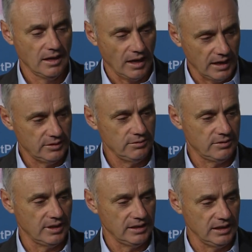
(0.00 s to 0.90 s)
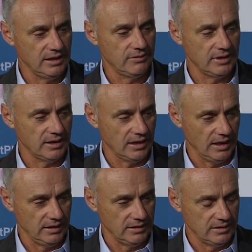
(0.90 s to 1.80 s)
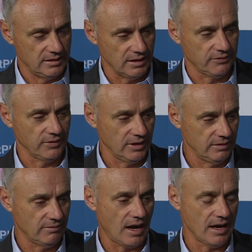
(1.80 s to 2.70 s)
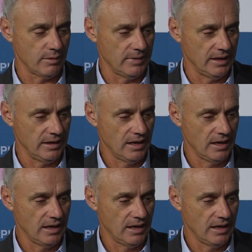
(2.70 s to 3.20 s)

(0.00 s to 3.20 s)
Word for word: I do think even in a different environment,